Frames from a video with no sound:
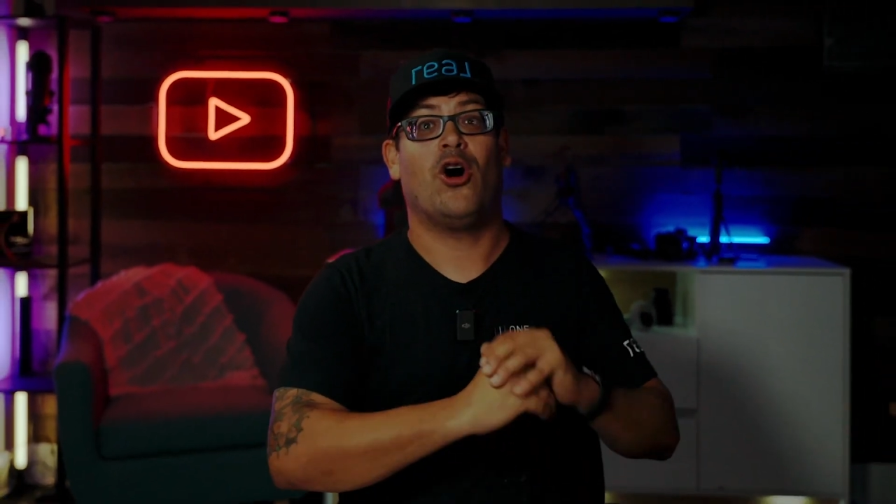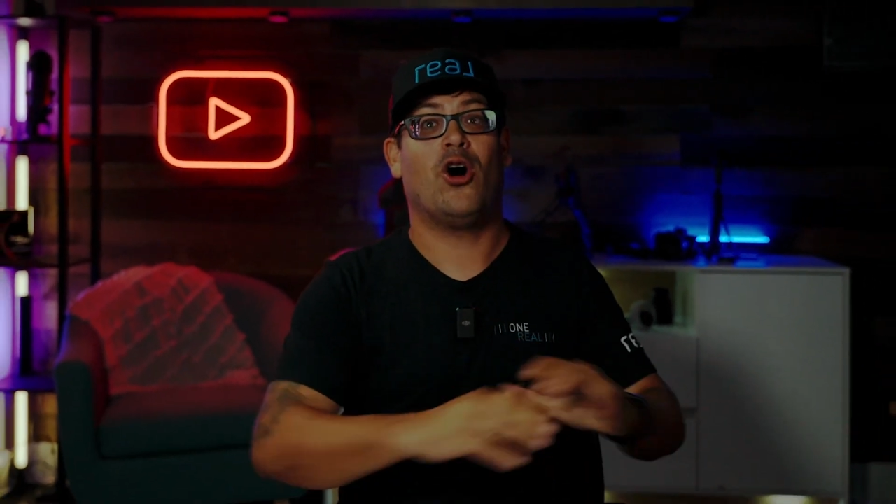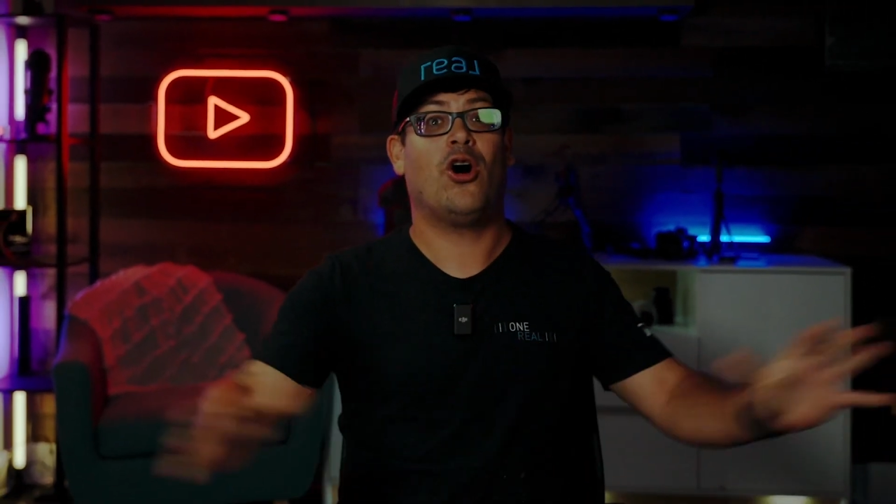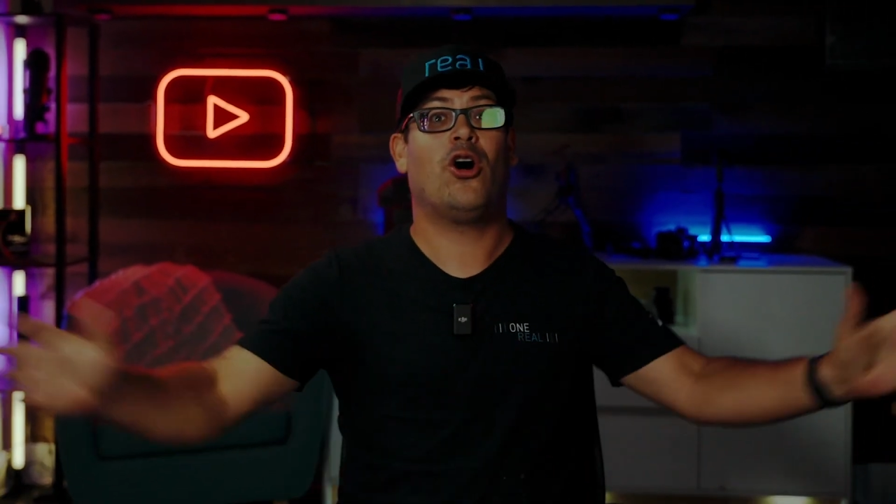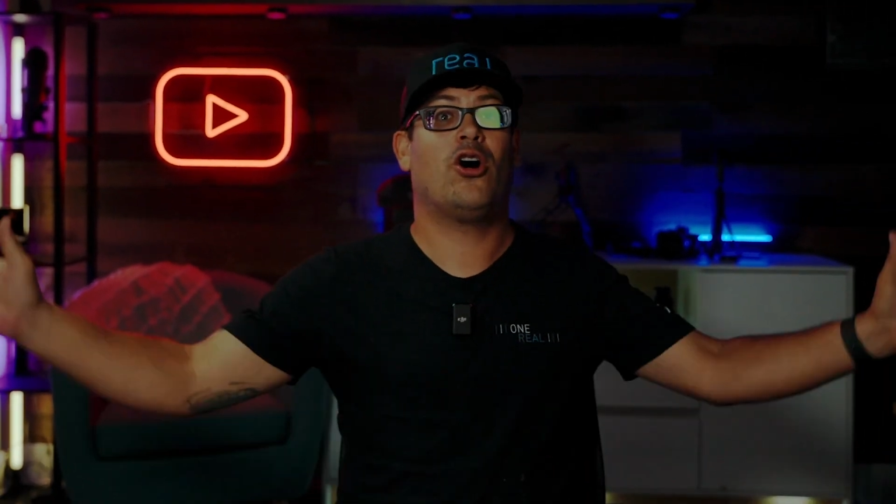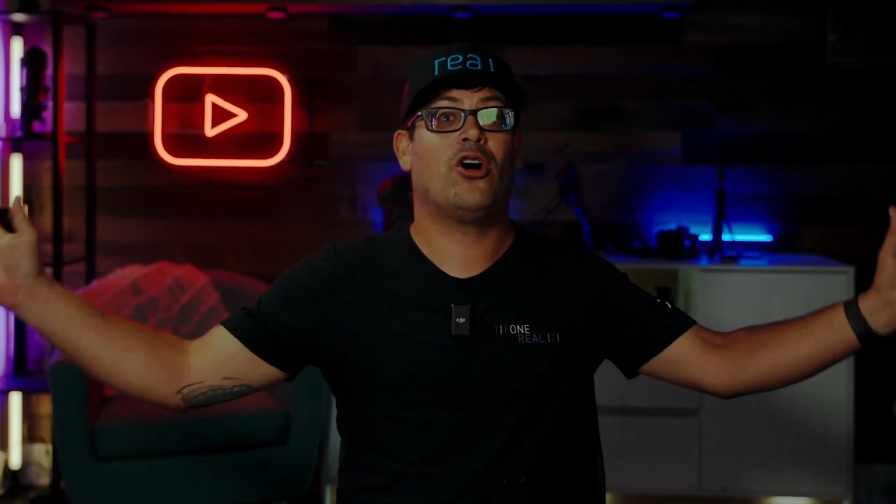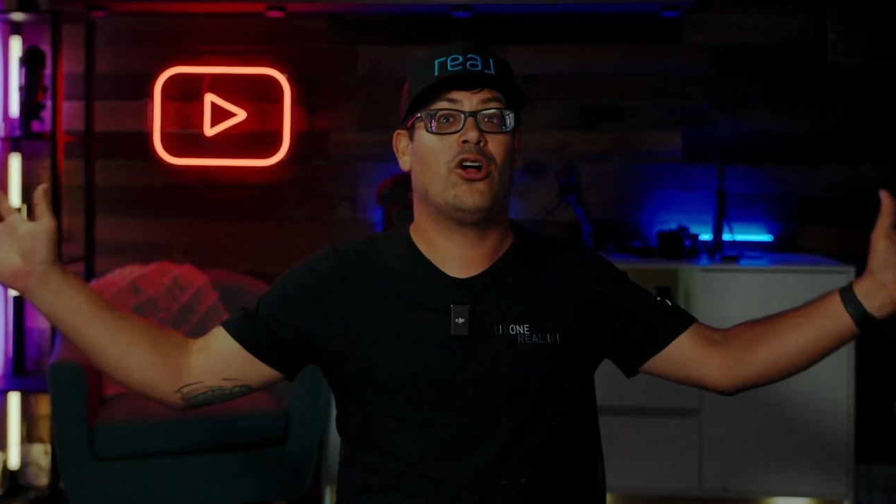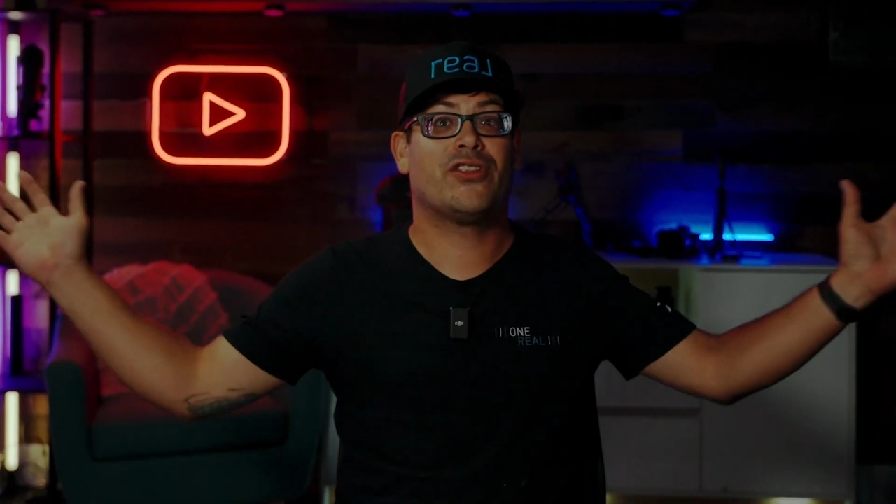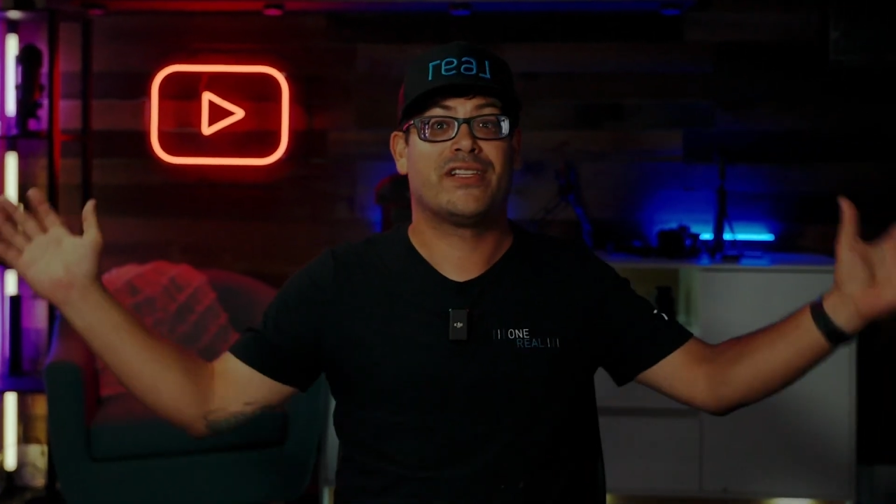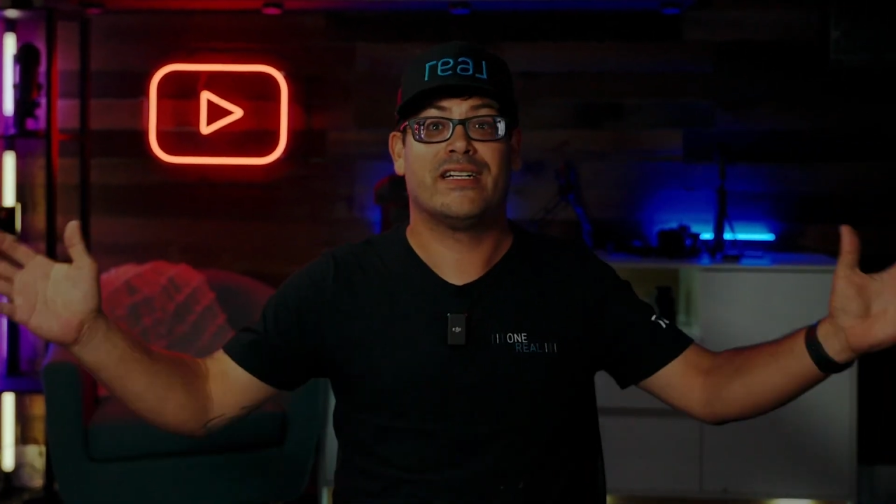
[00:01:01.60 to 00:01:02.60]

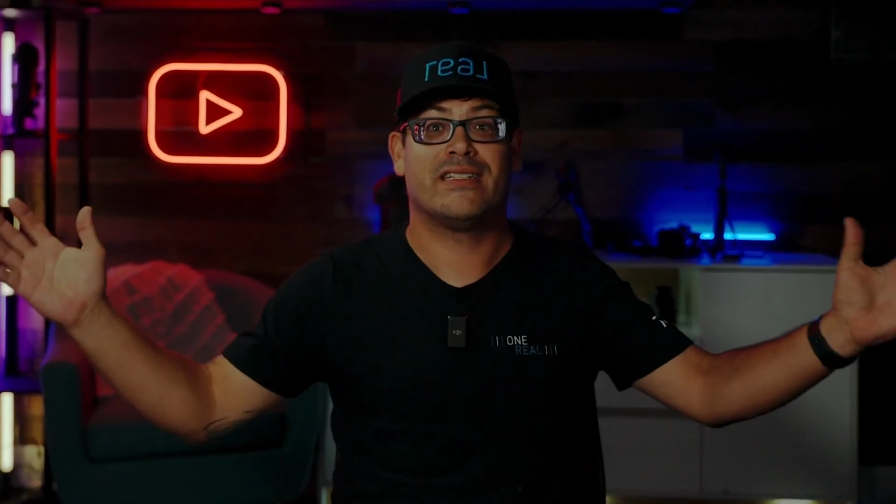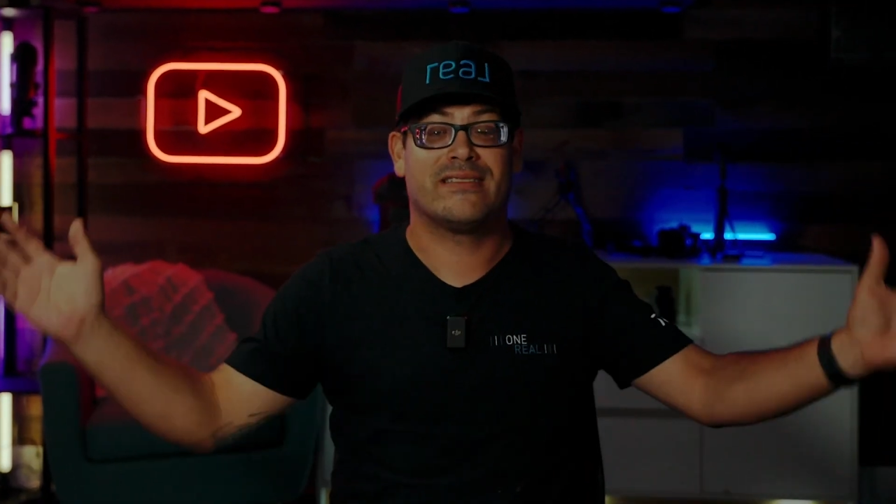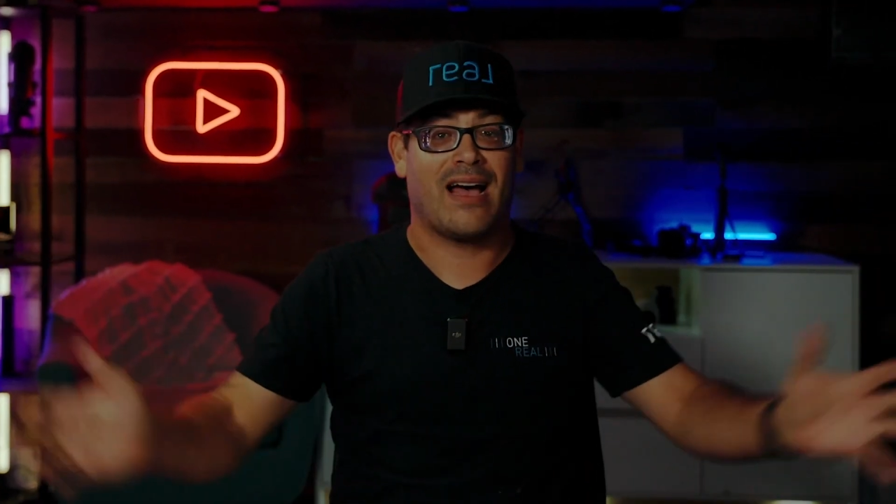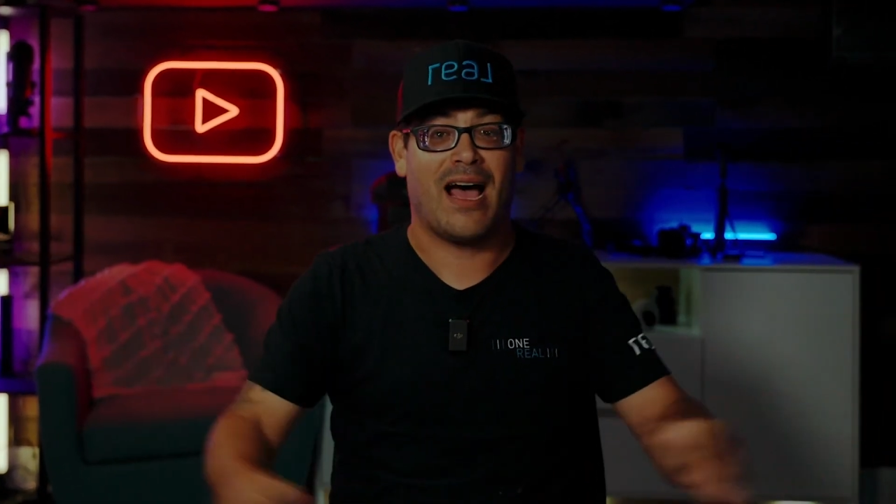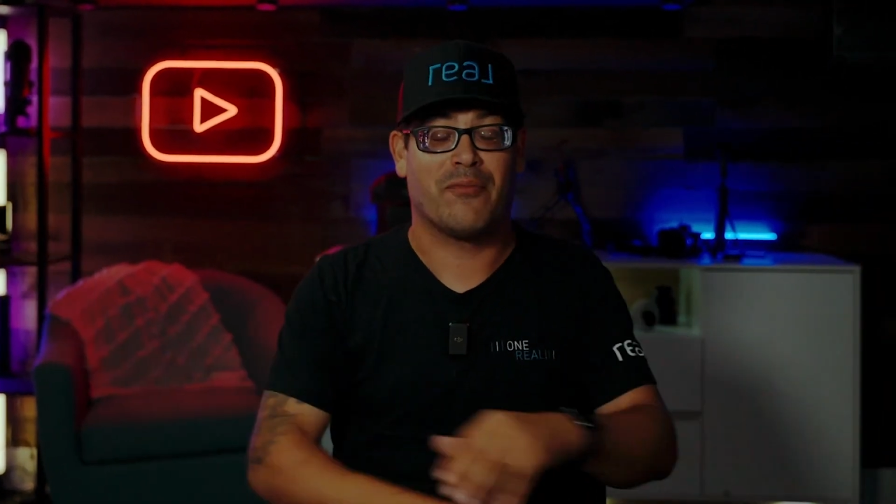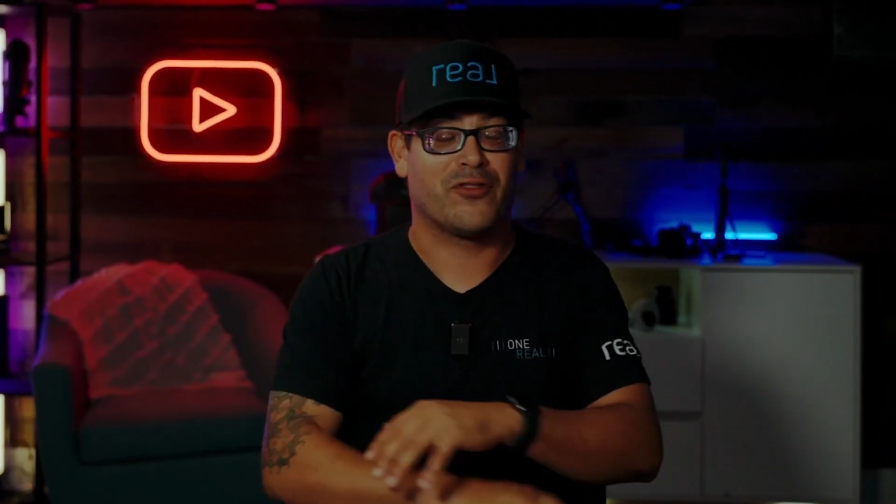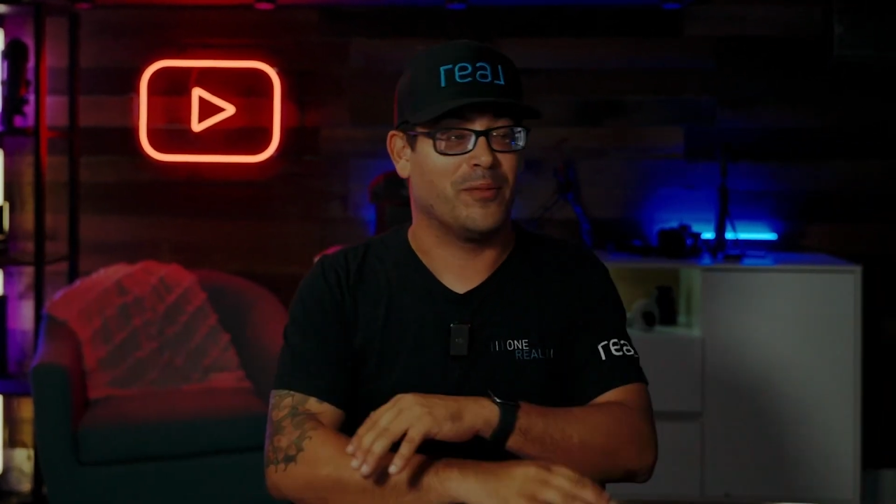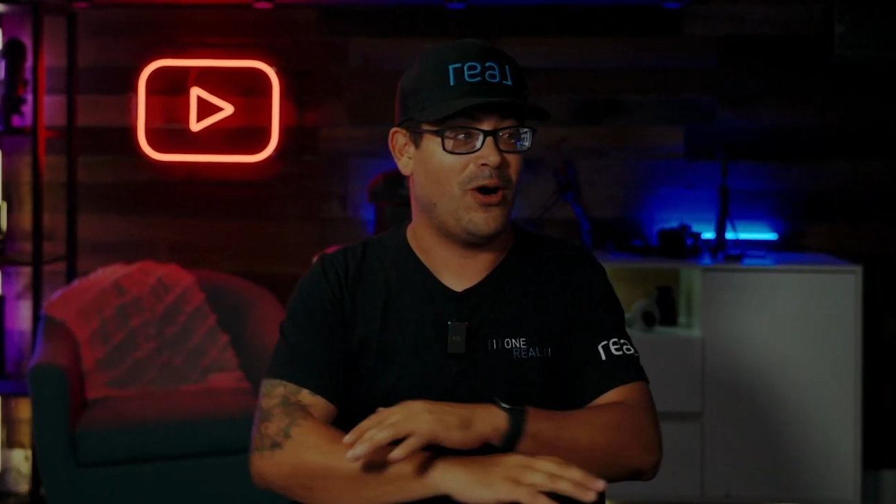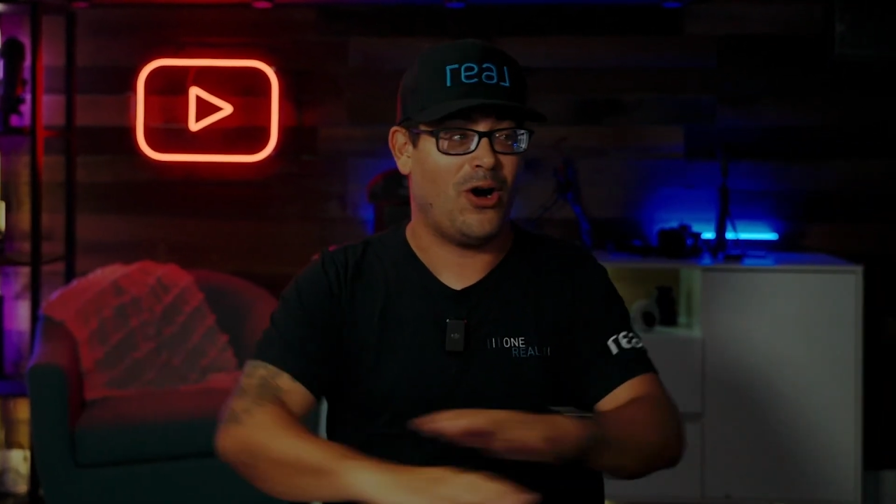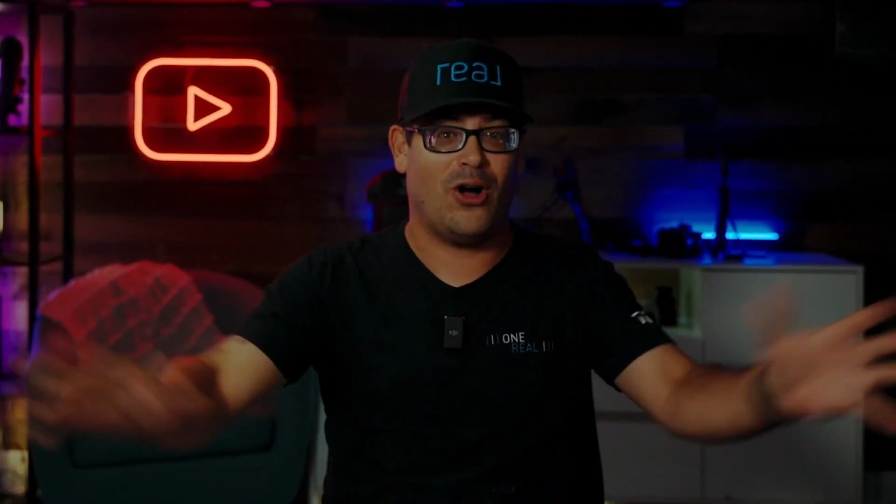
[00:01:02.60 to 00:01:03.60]
all the time
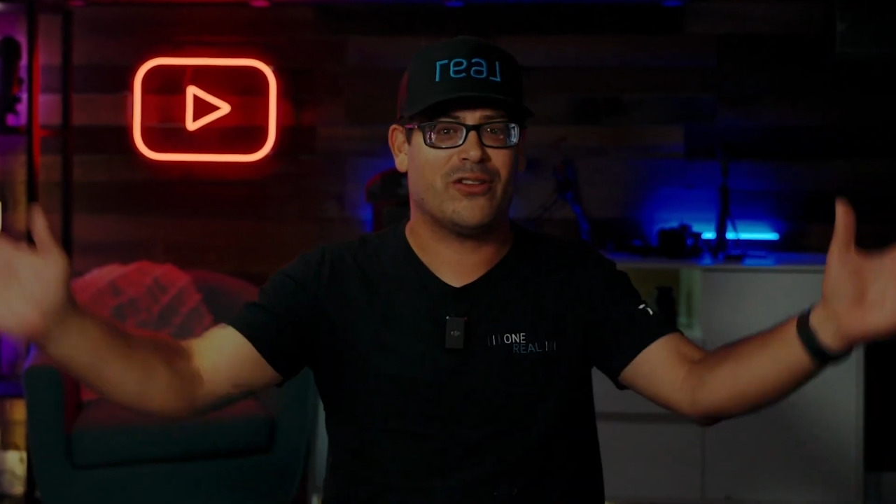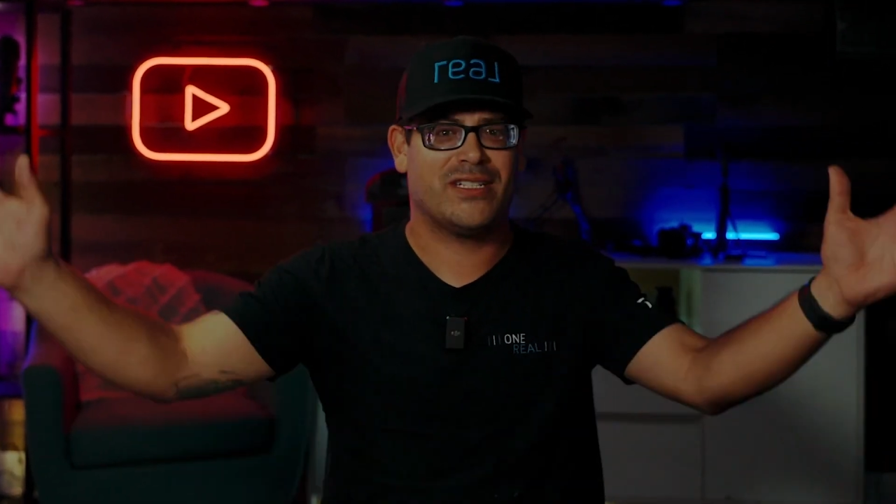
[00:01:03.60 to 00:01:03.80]
from all